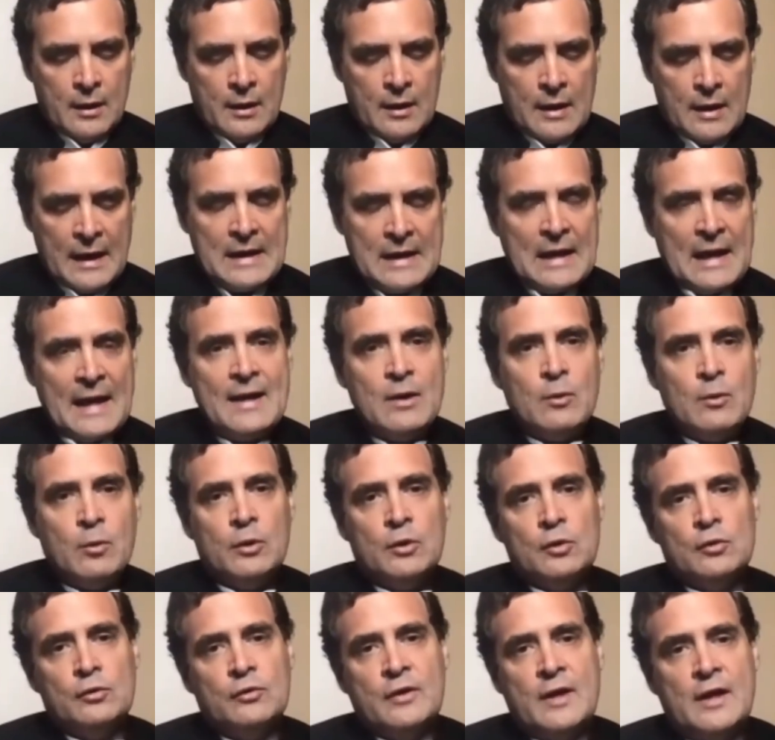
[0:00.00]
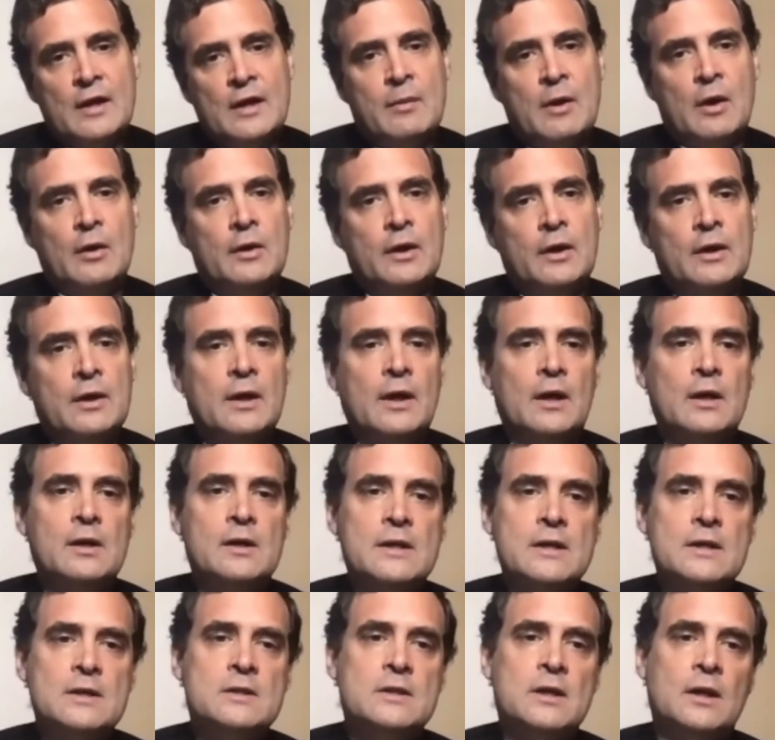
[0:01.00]
I like what you said about India
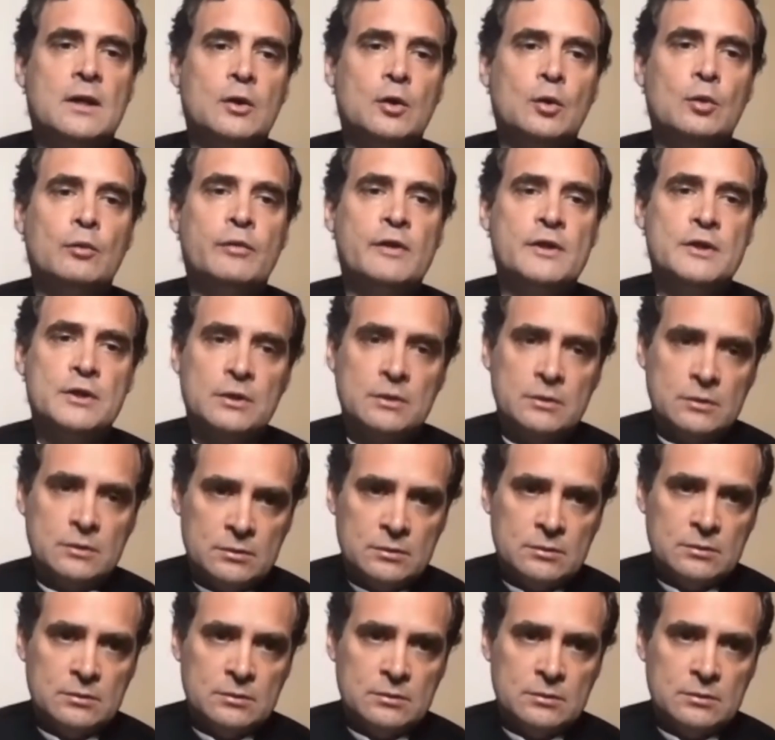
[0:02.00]
needs a new vision.